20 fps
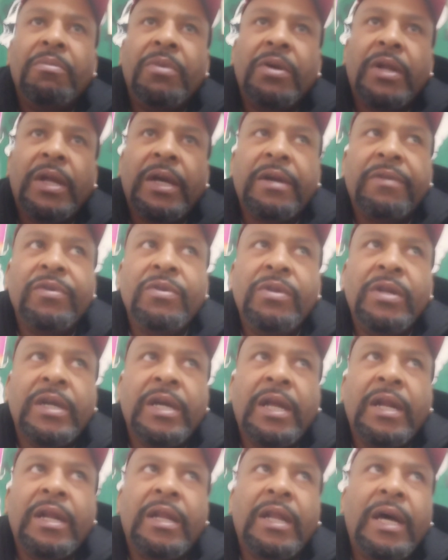But like if you
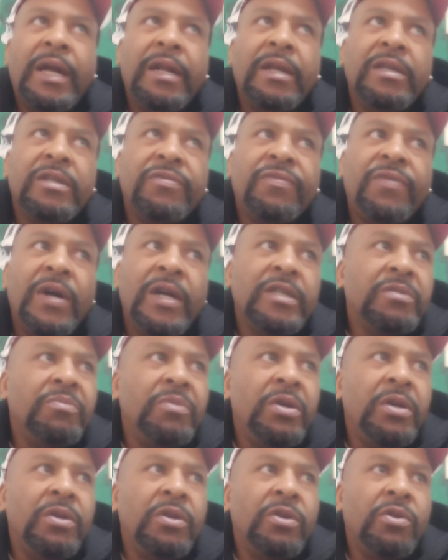look at a lot of his fights,
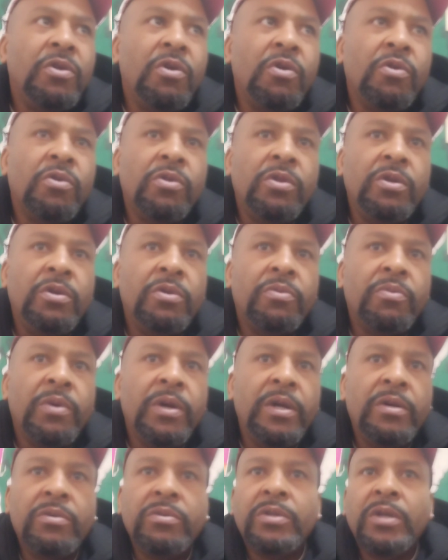man, in the earlier
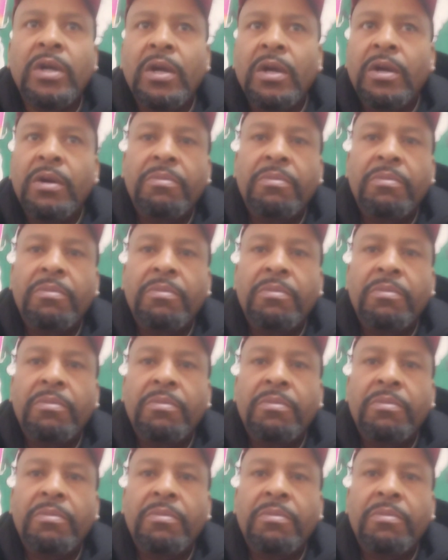rounds,